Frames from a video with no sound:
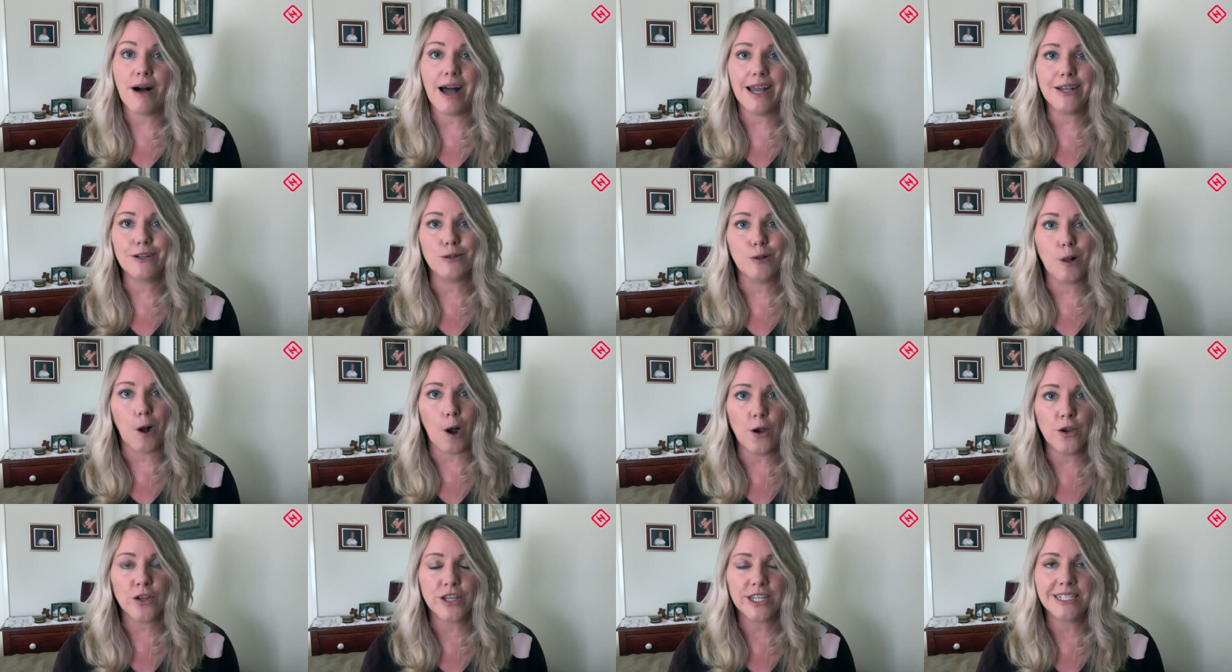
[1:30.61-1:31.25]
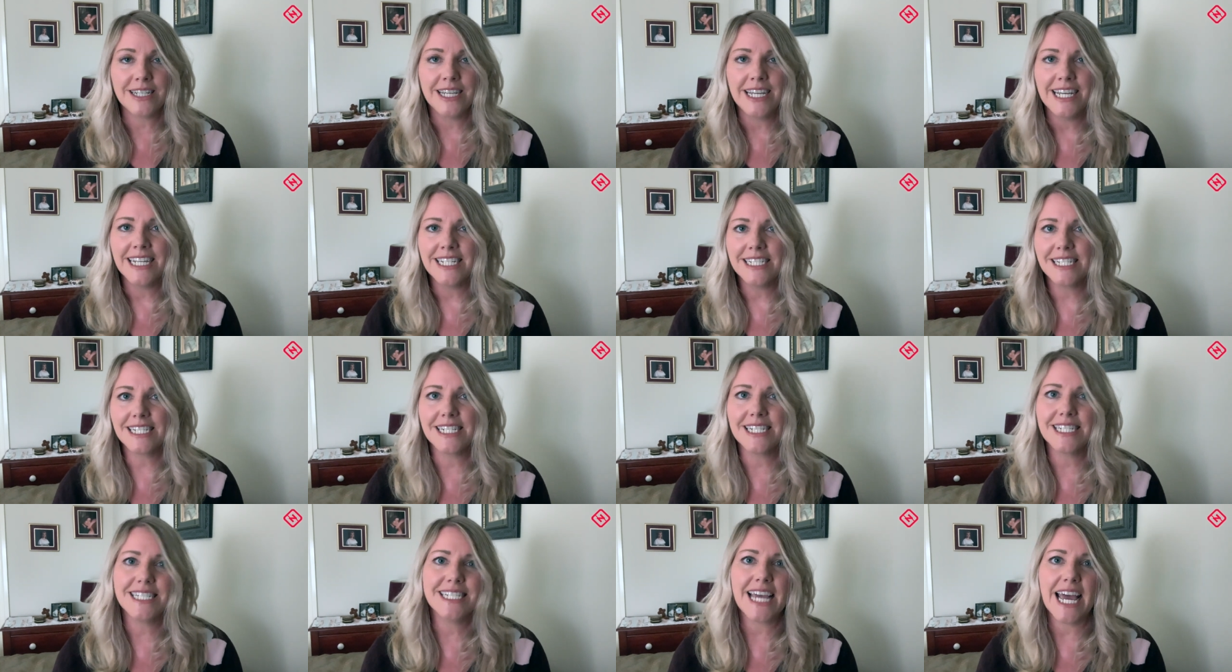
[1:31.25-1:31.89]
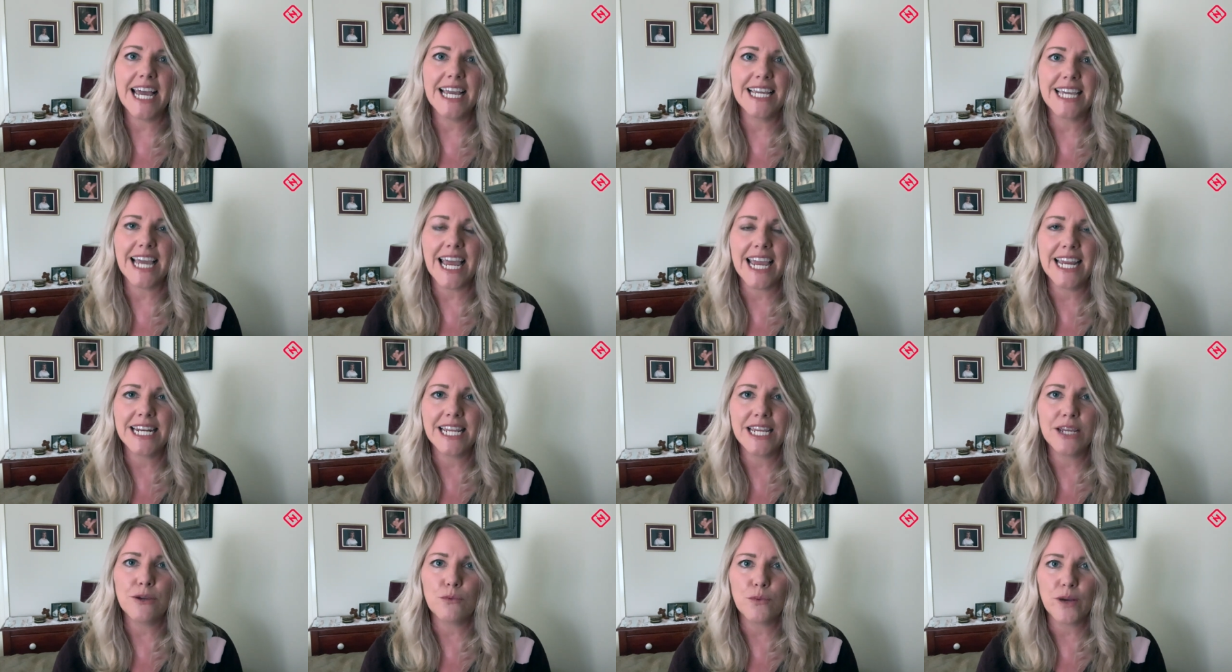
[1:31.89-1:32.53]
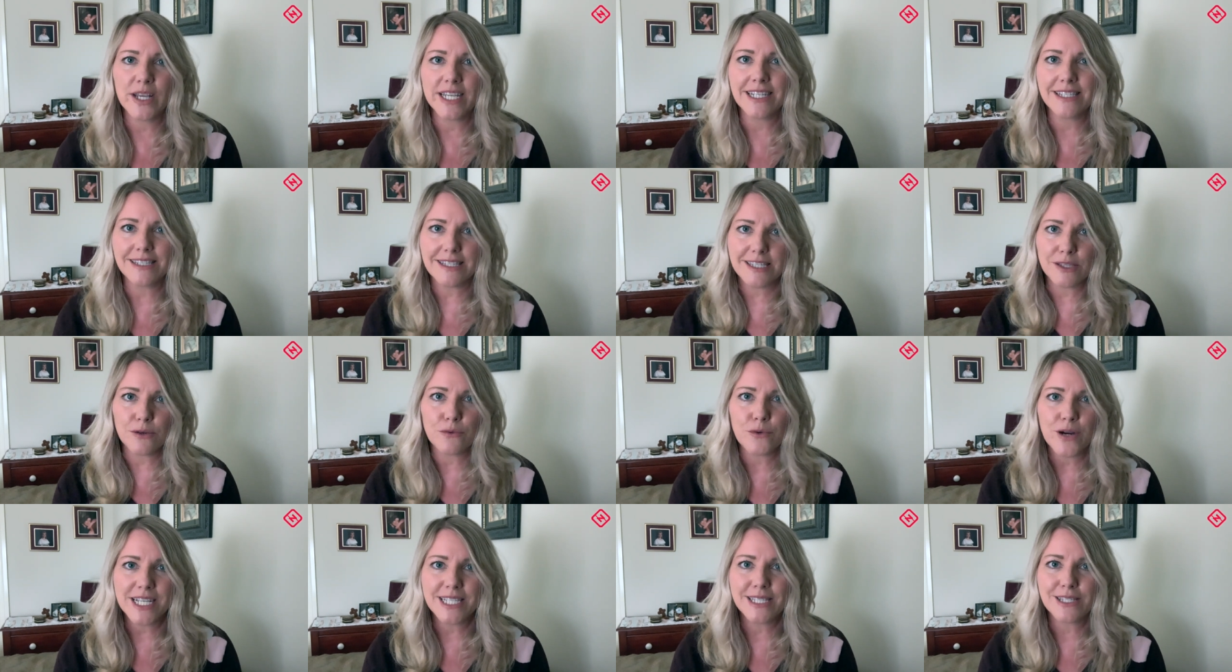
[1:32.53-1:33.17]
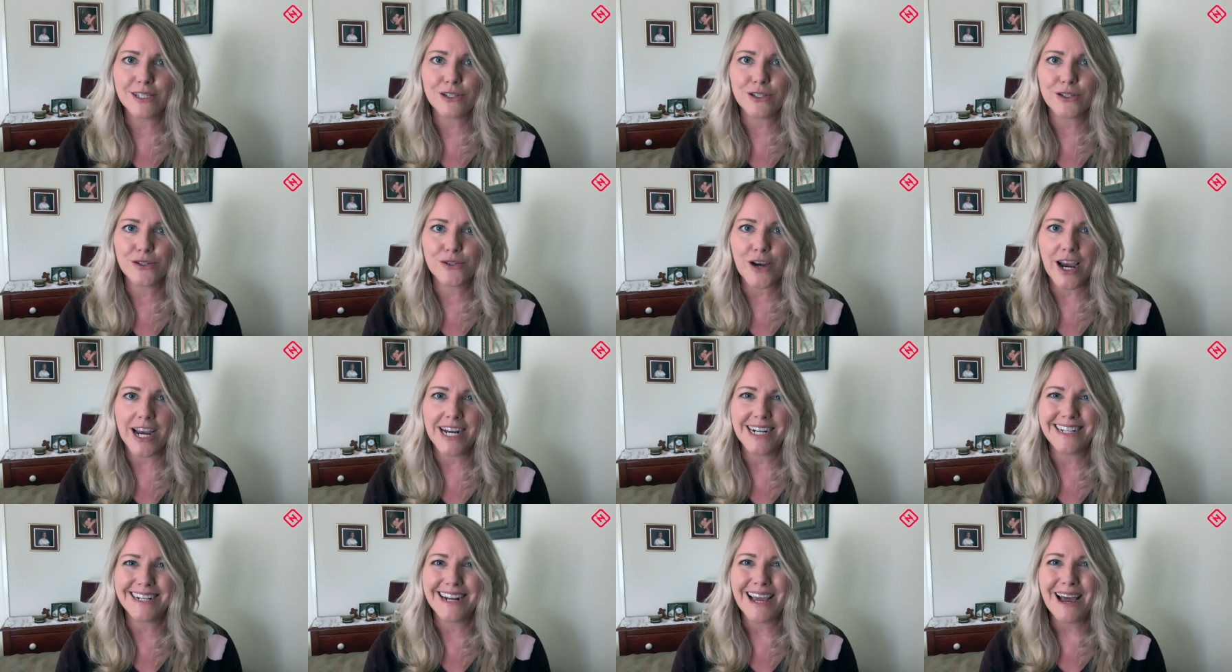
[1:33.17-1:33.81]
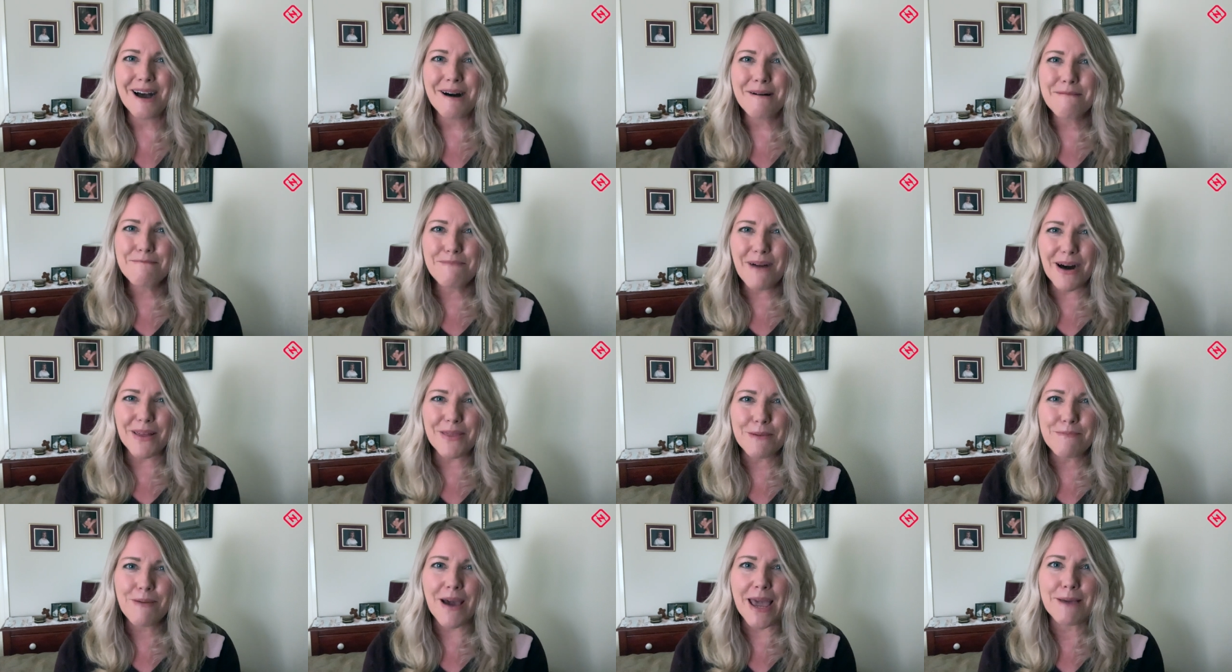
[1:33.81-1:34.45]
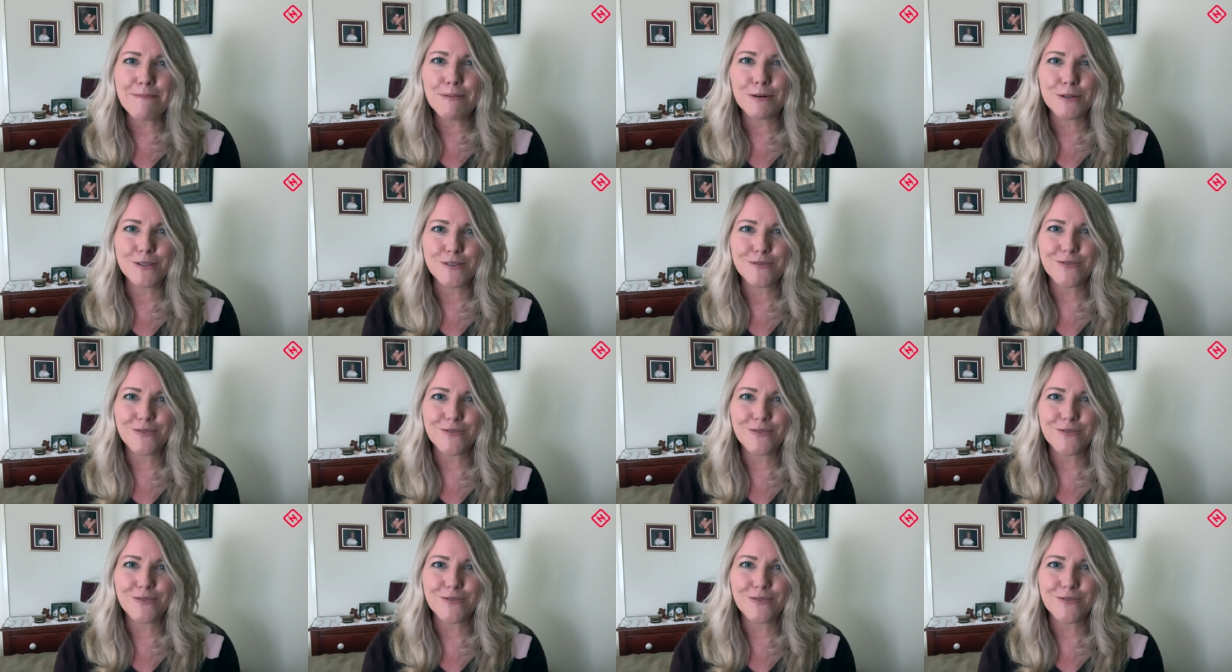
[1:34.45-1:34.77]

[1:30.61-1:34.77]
Michael Hogan didn't take any wickets, the West Australian, but the people's